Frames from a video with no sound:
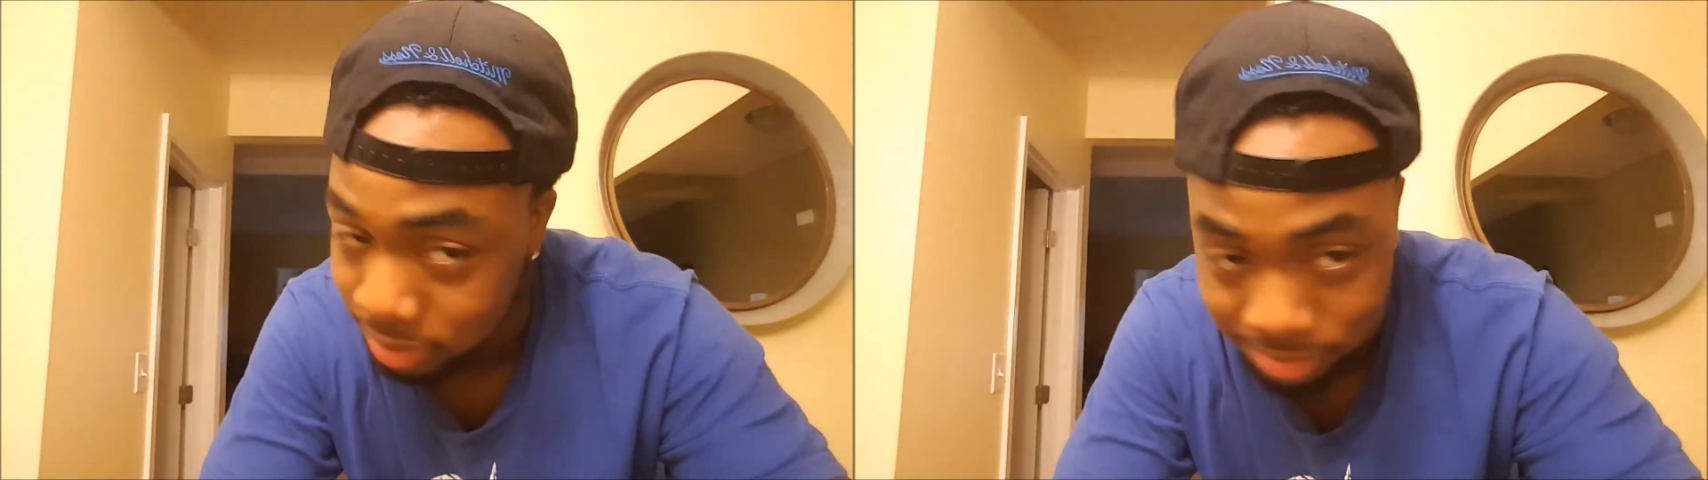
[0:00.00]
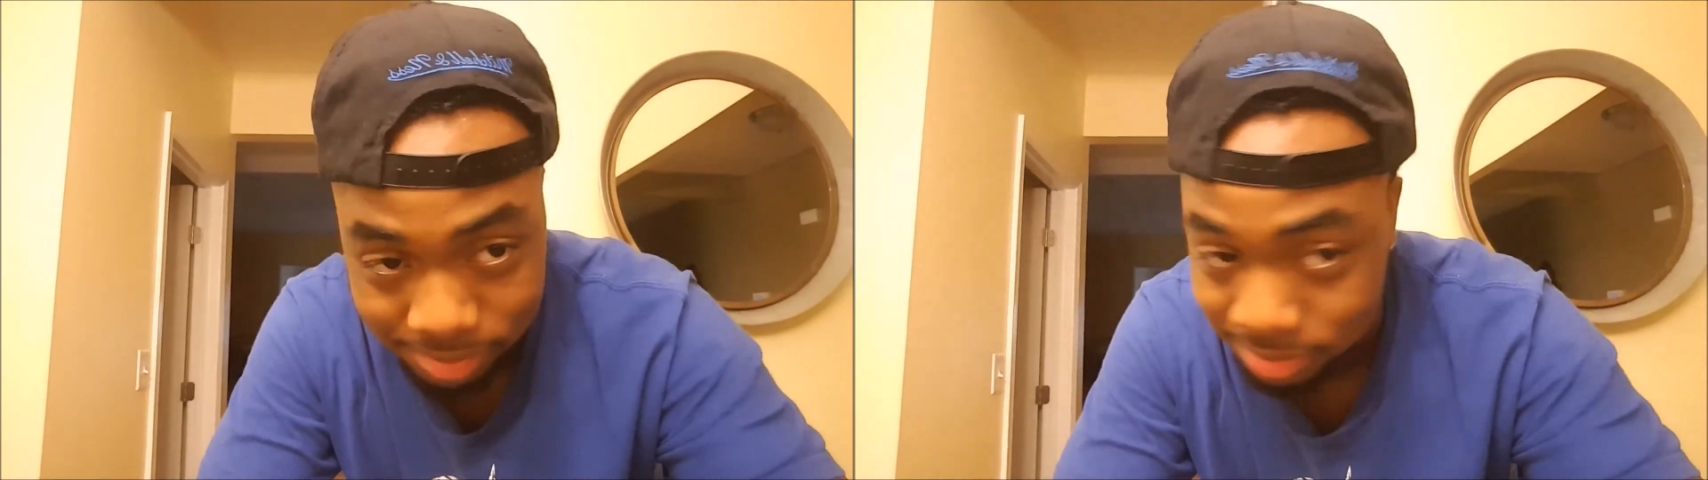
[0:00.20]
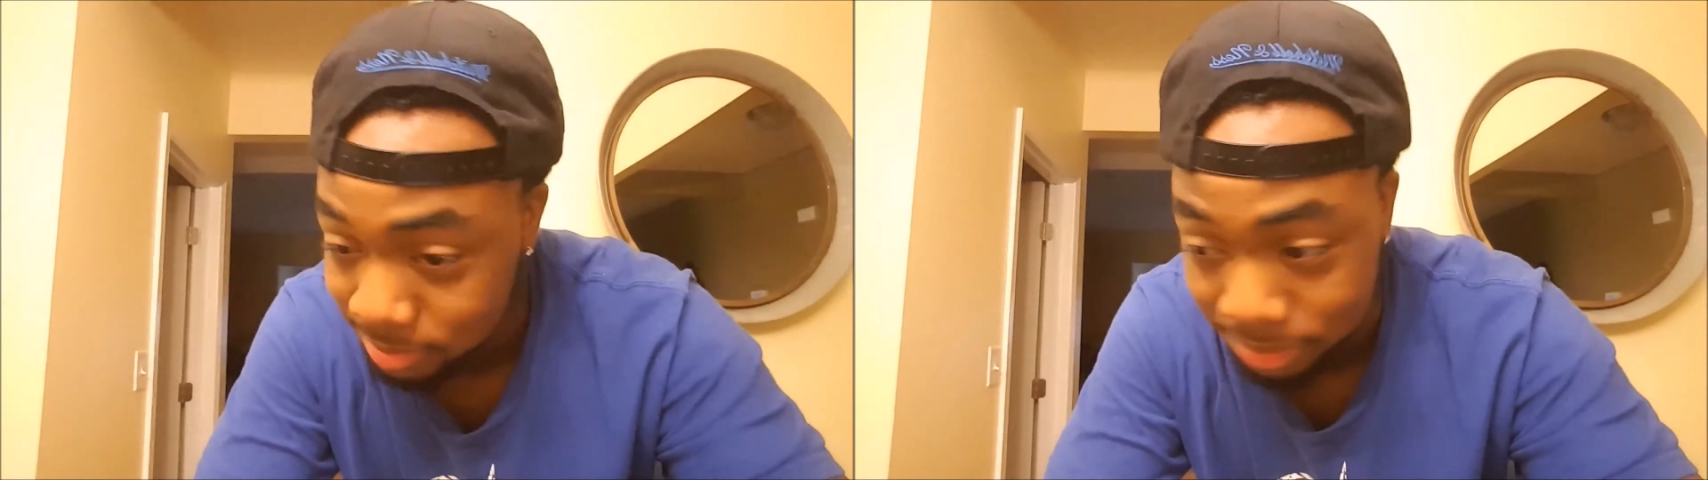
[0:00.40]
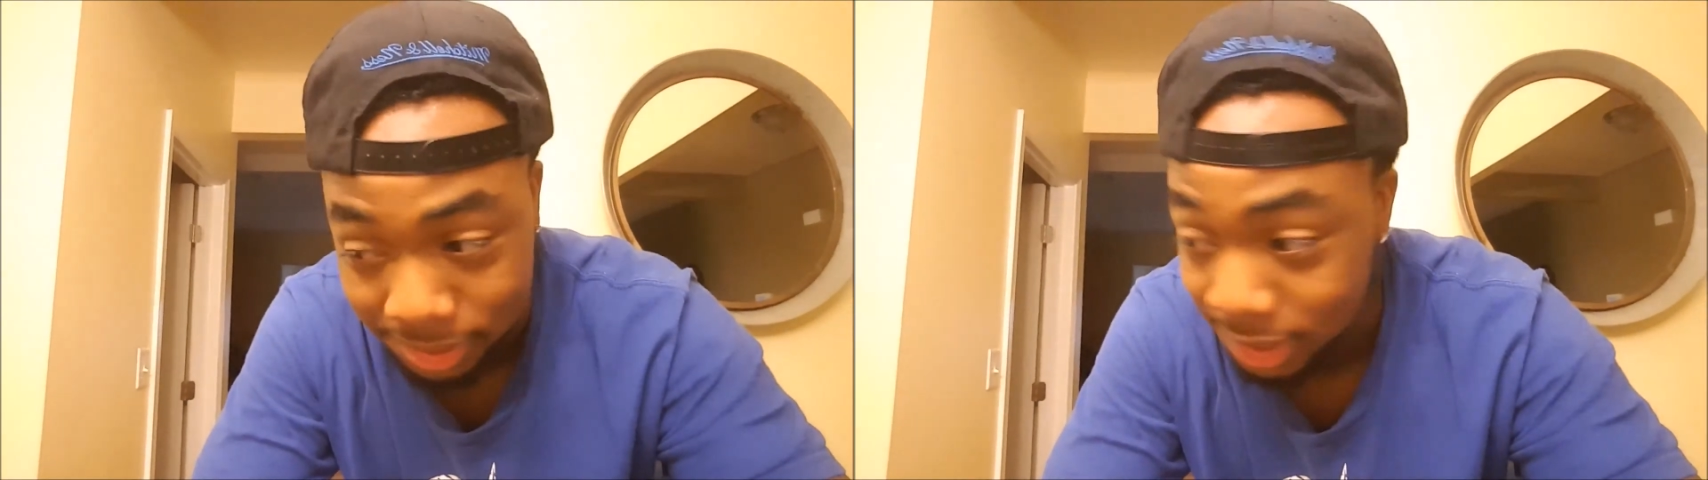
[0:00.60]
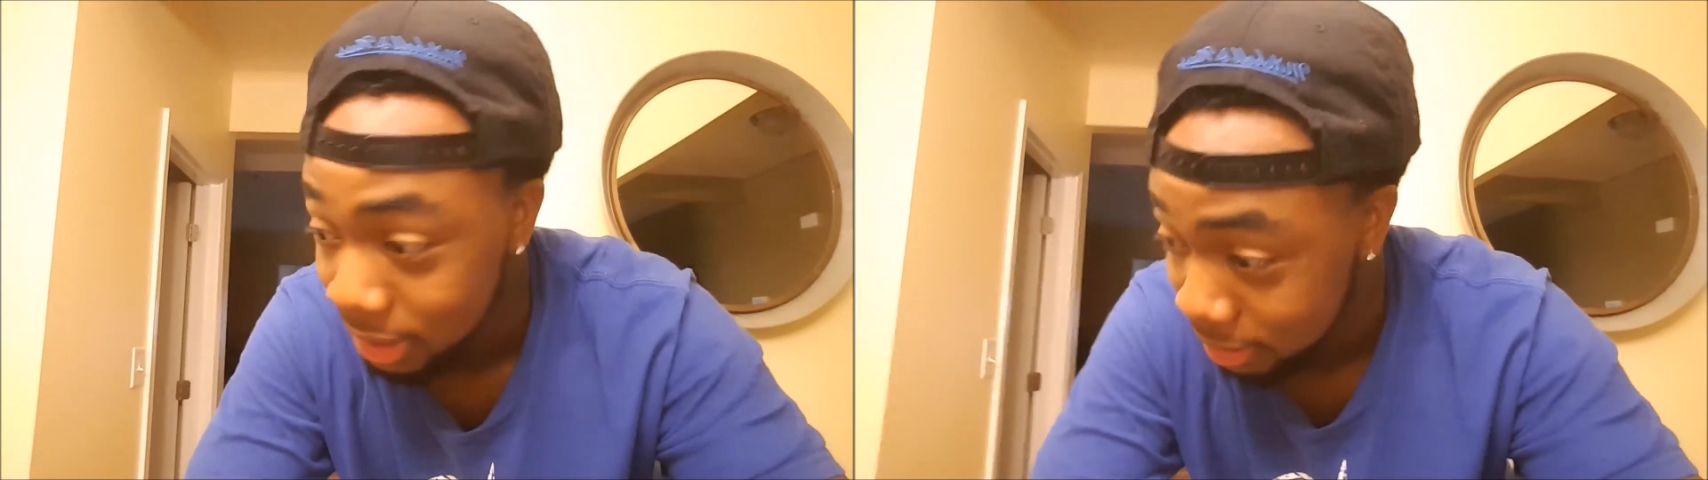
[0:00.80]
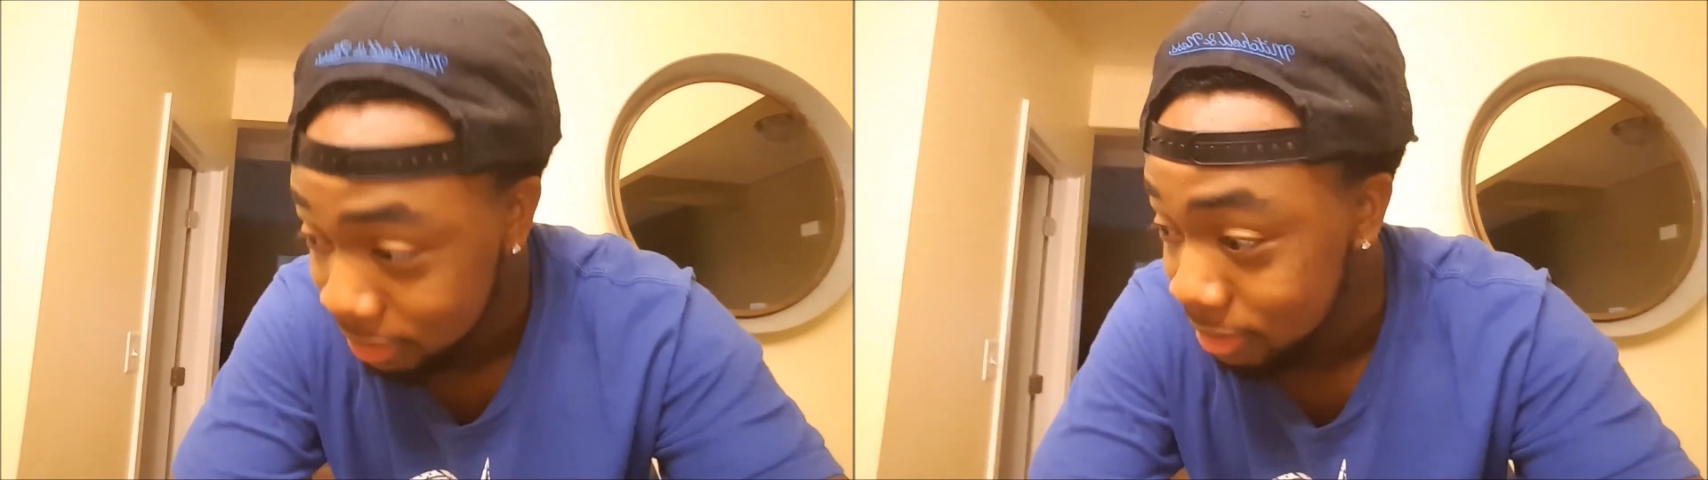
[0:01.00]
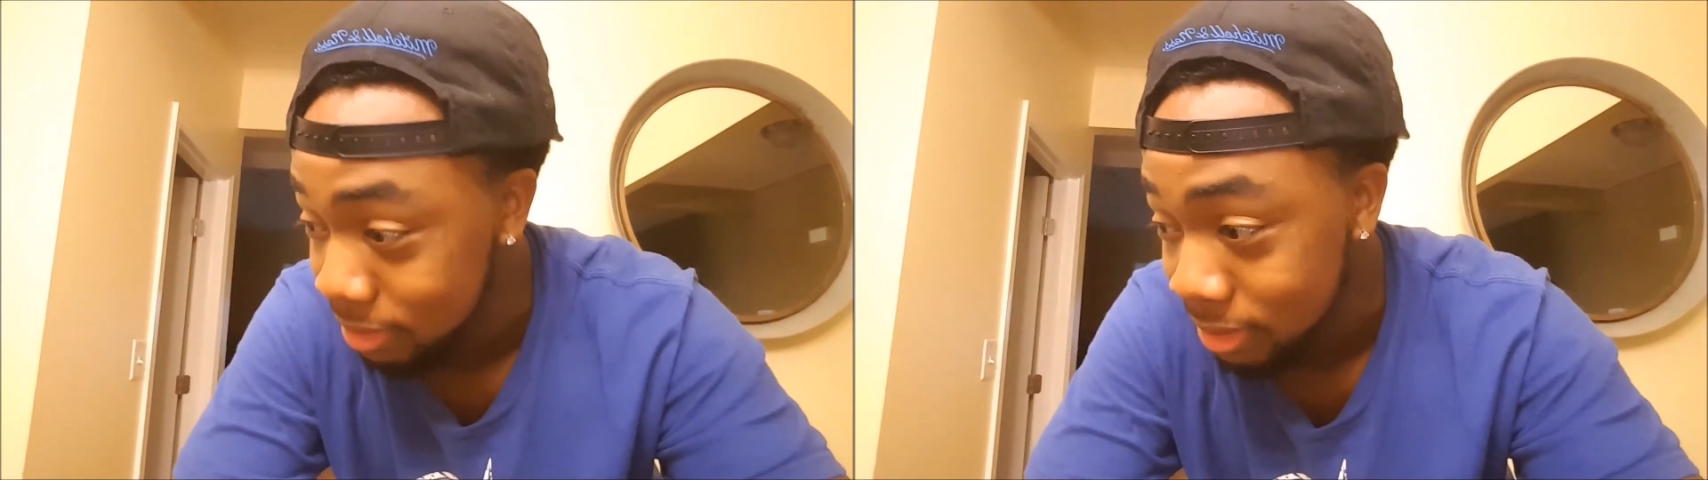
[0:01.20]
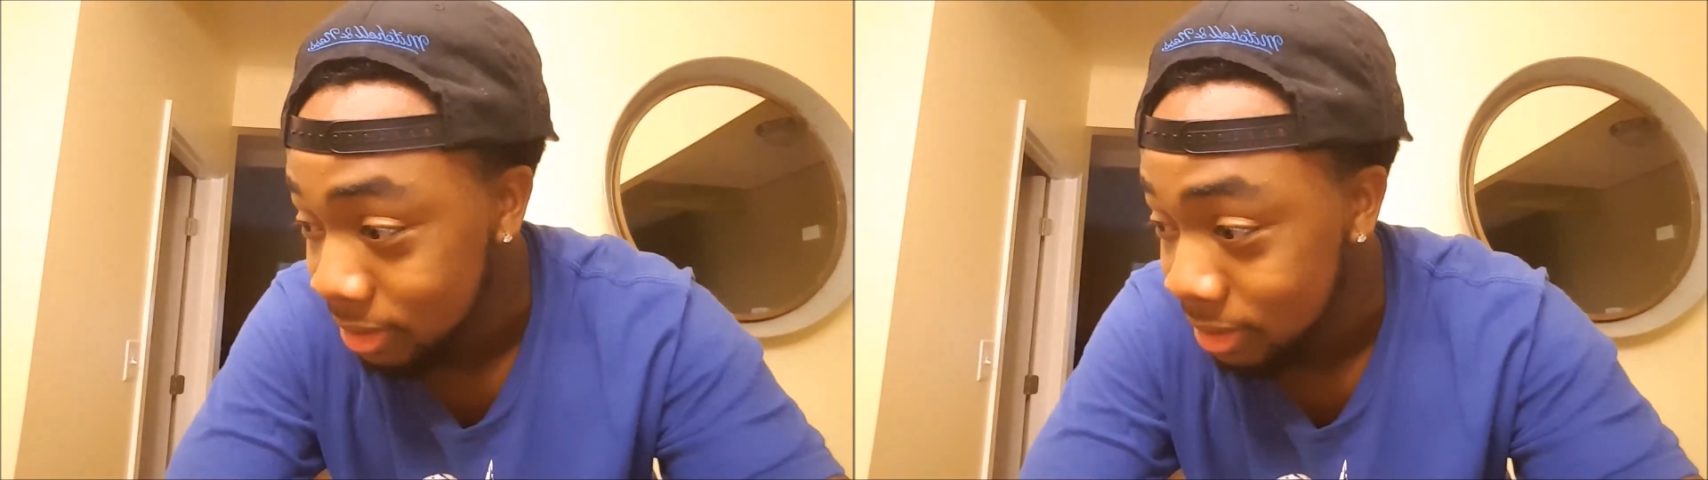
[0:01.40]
it. Please.